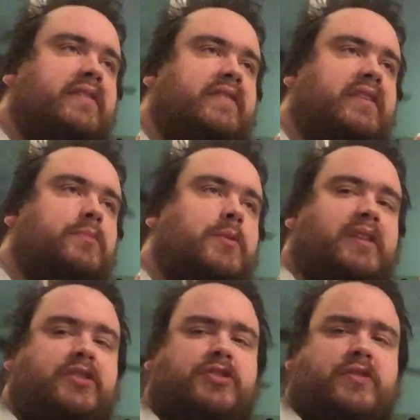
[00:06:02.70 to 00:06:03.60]
seeing people
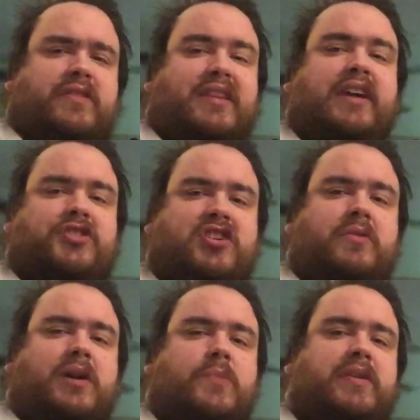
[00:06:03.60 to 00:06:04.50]
like Judith Light show
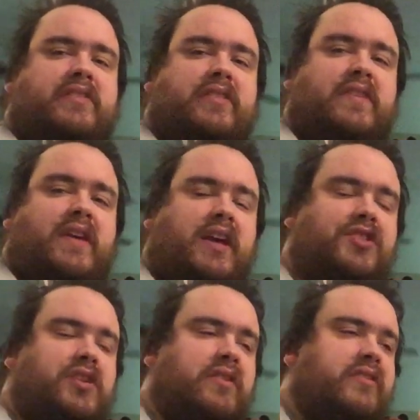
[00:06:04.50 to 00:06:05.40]
up as his
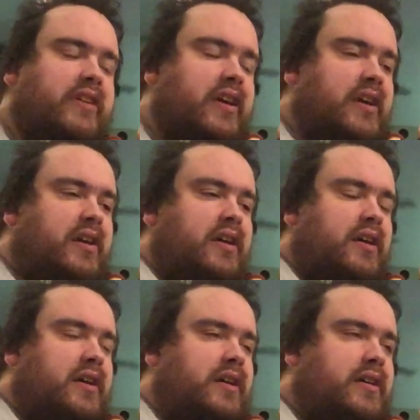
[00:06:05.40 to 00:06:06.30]
agent.
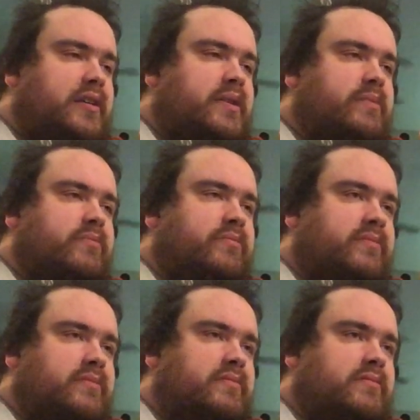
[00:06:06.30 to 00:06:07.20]
And
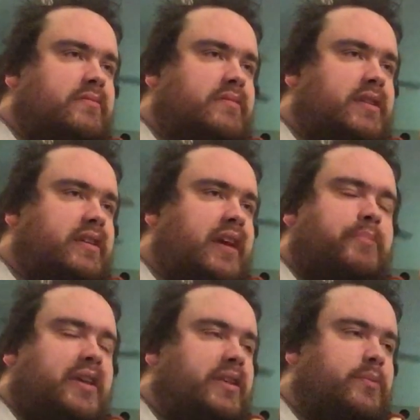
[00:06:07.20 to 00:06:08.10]
again,
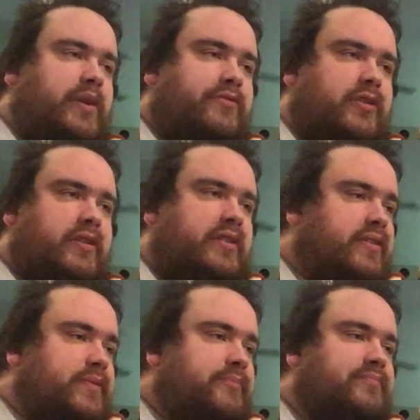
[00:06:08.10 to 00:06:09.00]
Bradley Whitford.
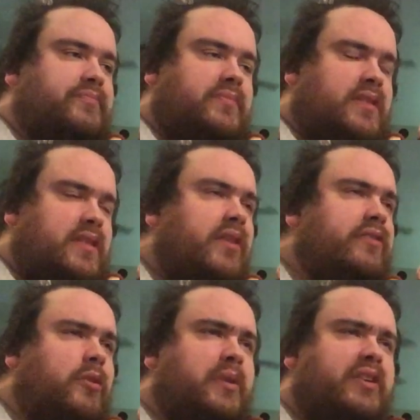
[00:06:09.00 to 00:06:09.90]

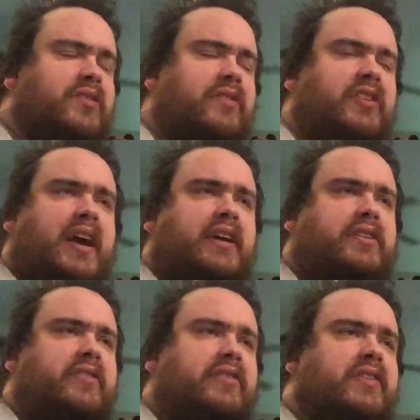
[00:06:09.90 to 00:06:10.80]
So many terrific
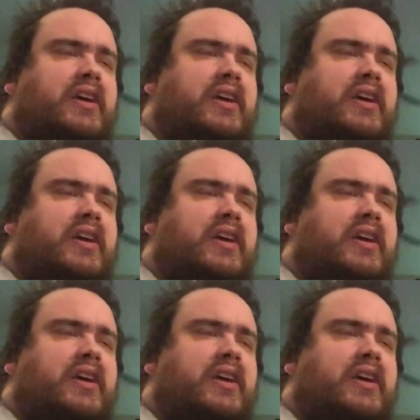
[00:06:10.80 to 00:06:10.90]
actors.